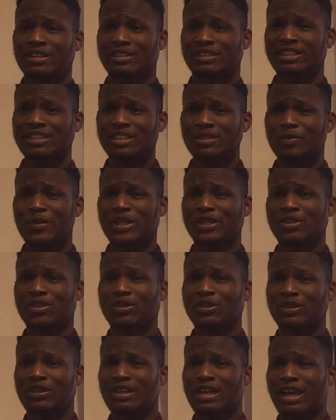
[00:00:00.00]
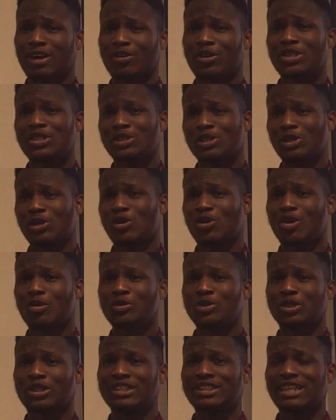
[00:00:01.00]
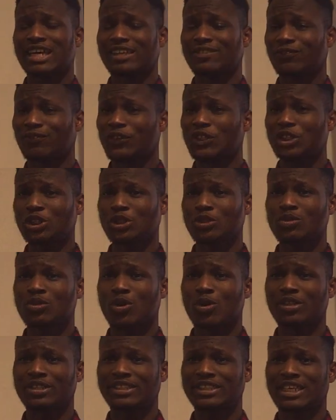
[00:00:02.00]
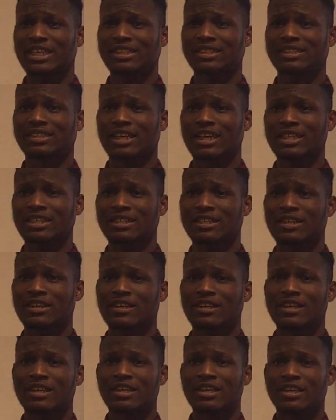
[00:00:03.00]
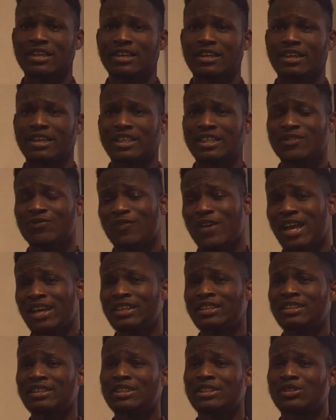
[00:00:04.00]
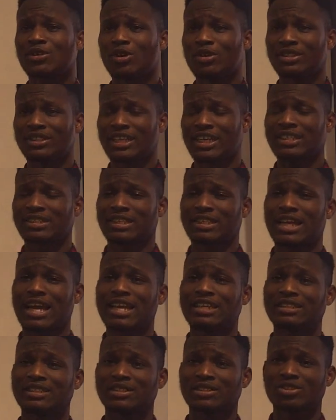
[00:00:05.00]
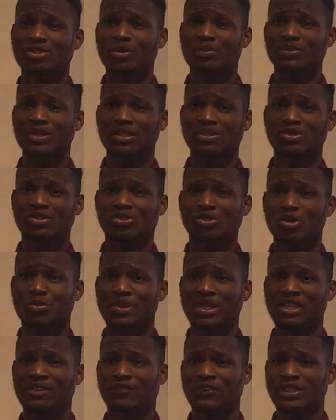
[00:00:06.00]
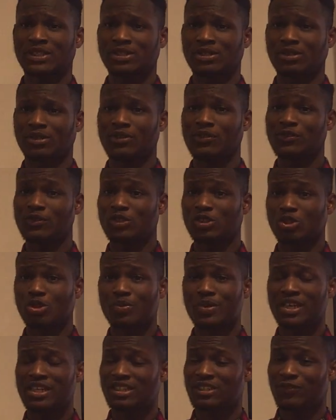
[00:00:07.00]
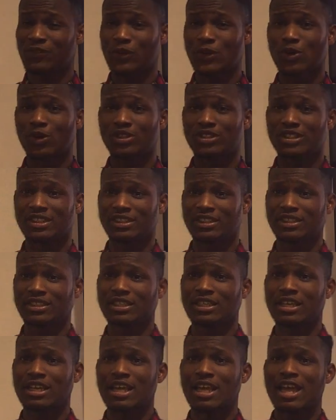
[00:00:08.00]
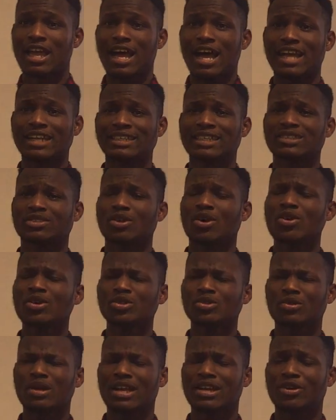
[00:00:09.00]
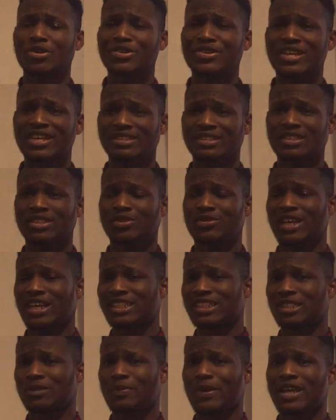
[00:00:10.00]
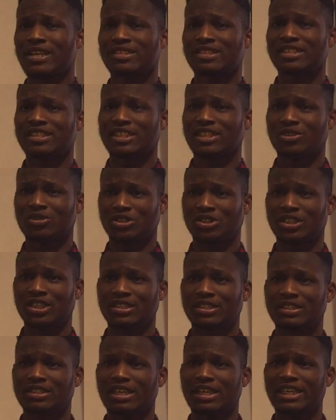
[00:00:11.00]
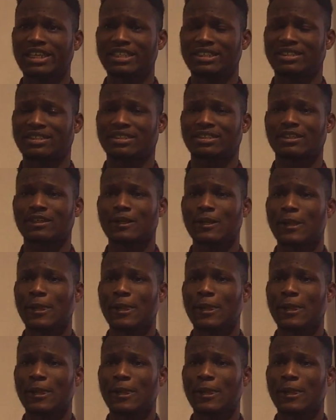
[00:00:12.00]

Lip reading: this method, according to the Law Commission, is artificial, untested, its validity is untested, and it's subject to so many difficulties. And there's also an unnecessary expense in negotiating a lease.